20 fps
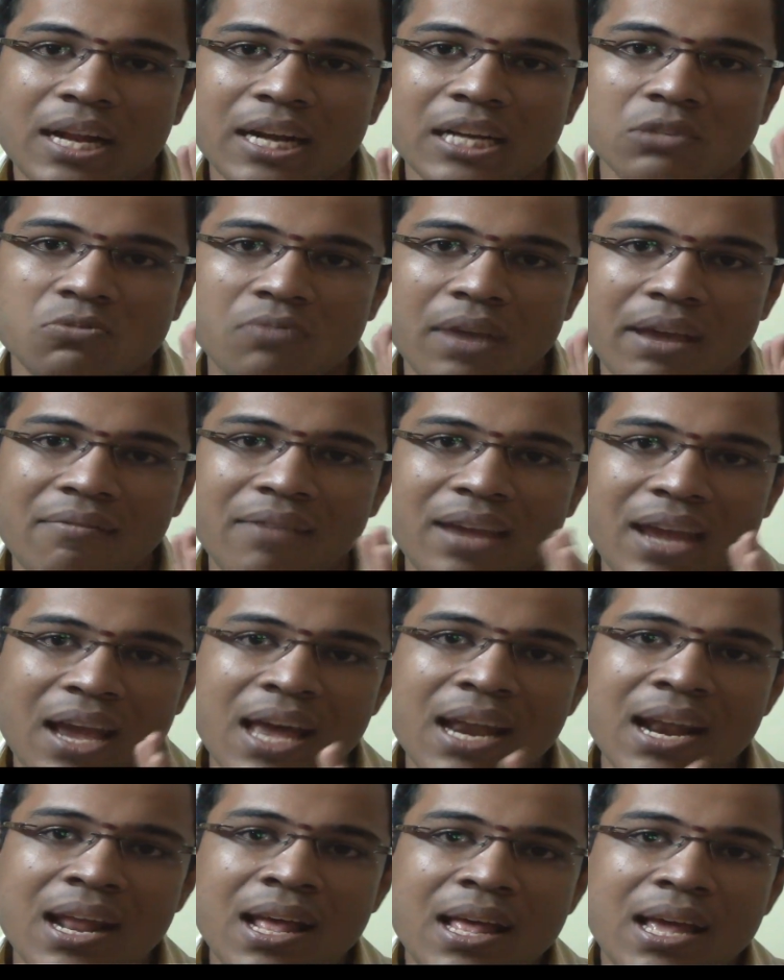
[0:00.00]
That is why we
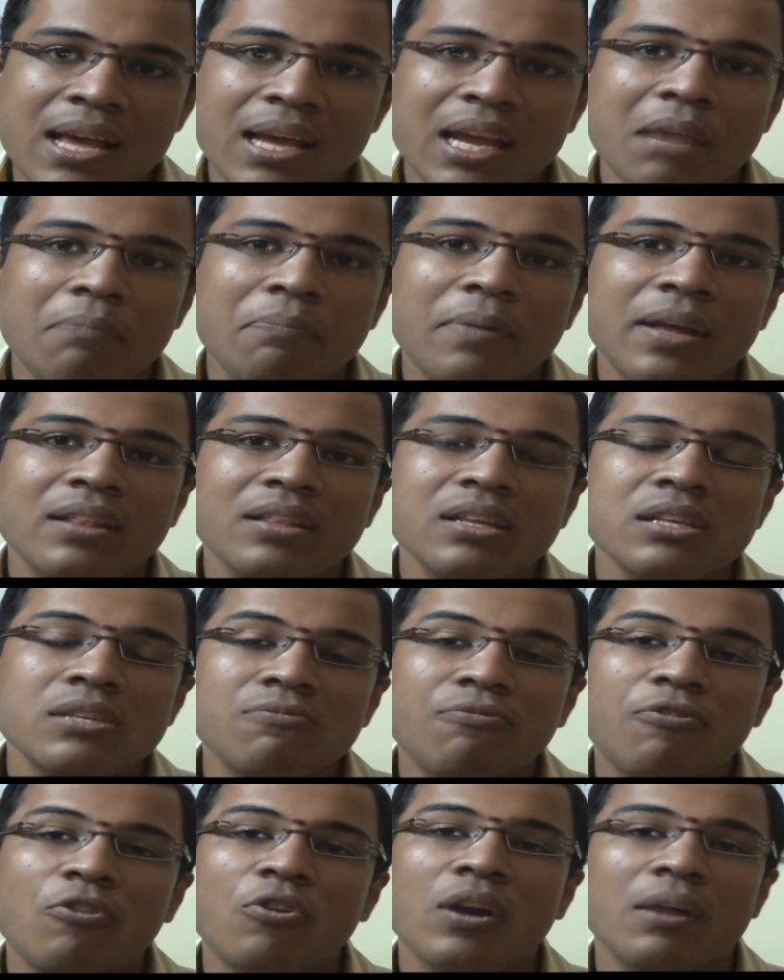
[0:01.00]
are keeping
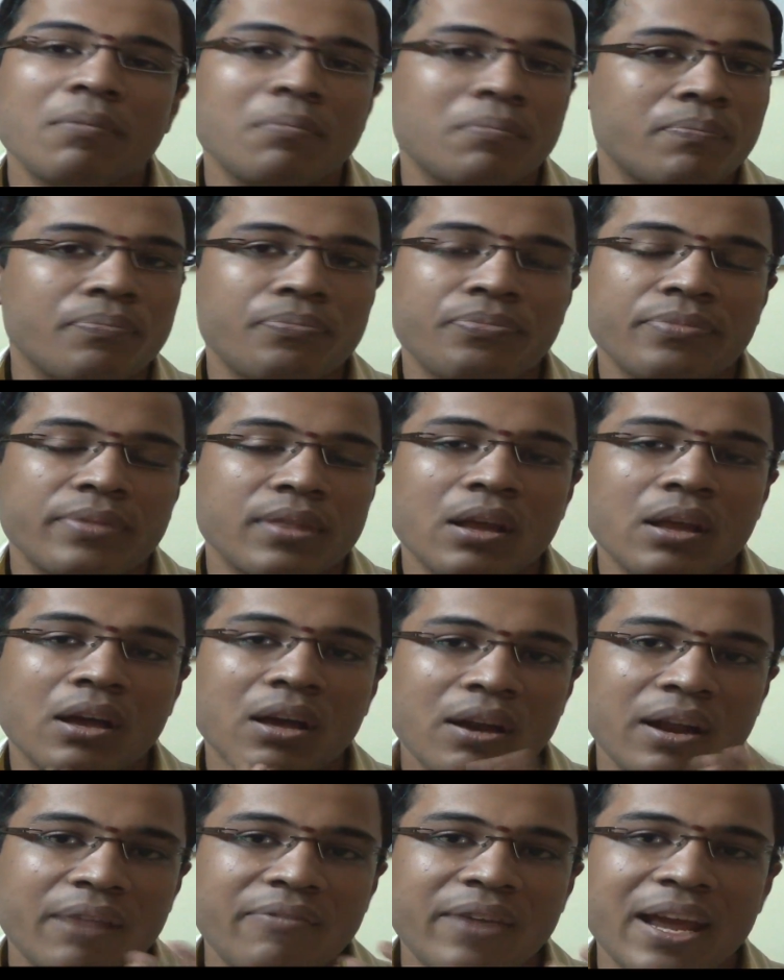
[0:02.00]
this forum,
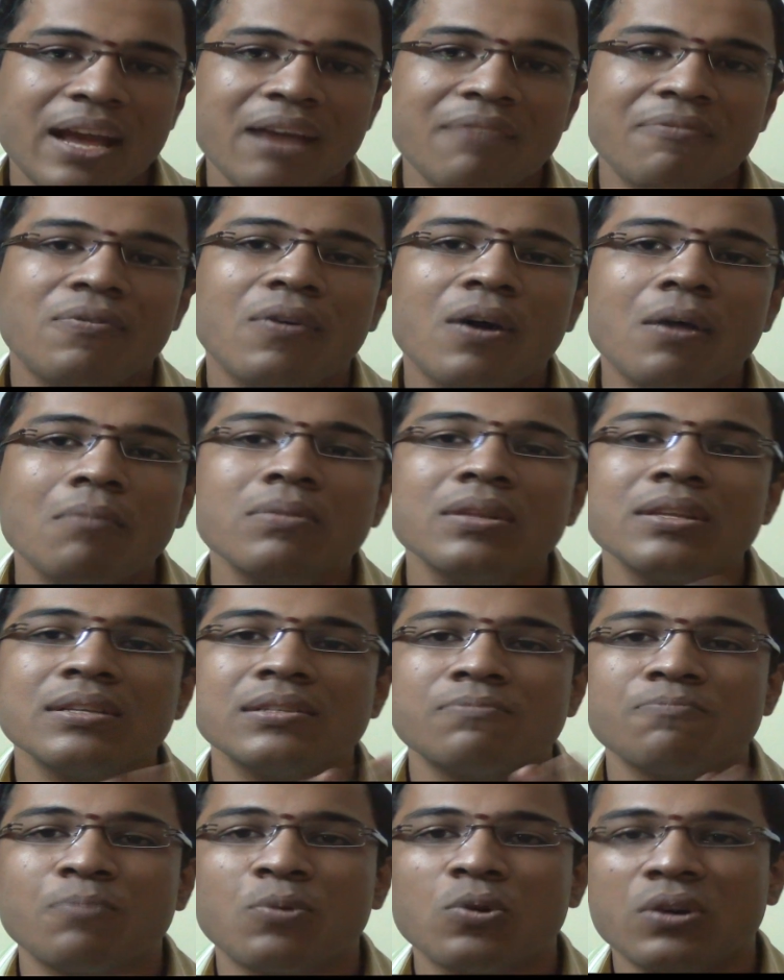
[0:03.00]
or we have formed
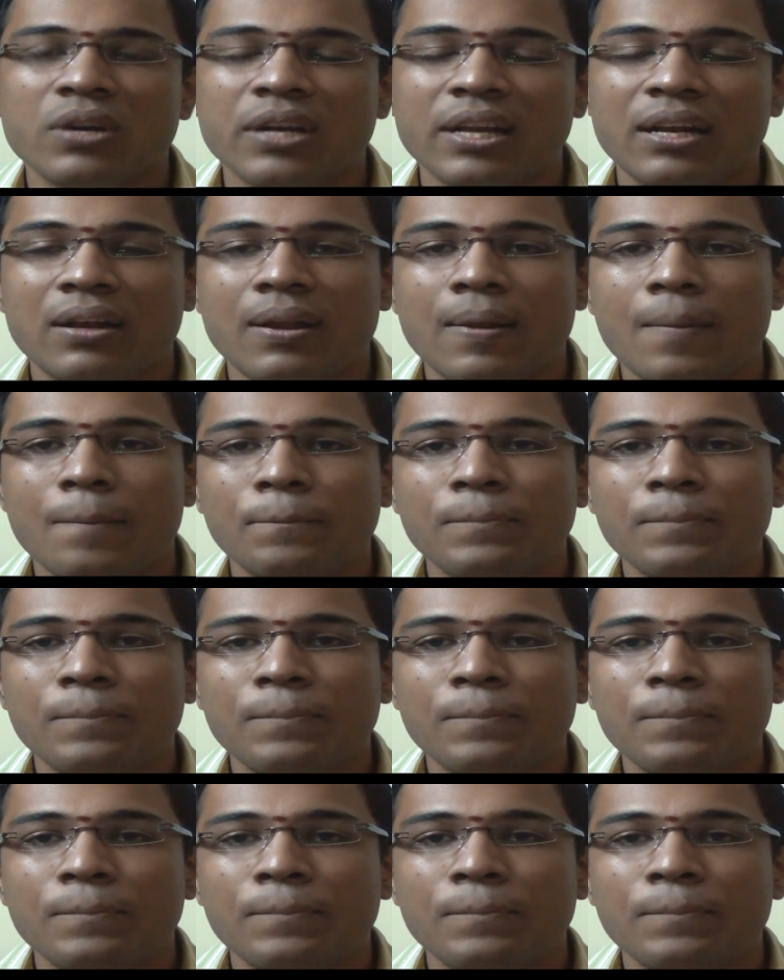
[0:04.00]
this portal.